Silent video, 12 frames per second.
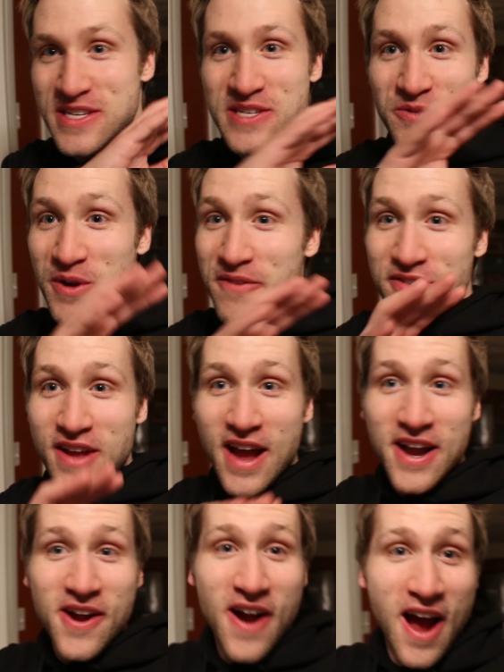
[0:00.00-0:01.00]
Swift's
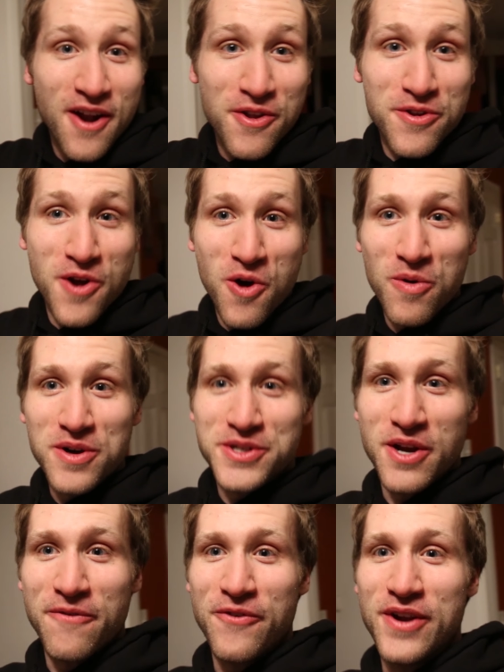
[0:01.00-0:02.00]
not here. I don't know where
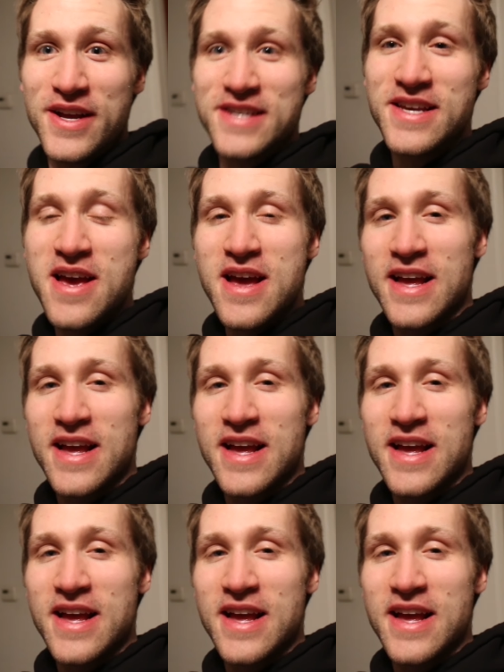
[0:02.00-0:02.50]
Jeffrey is.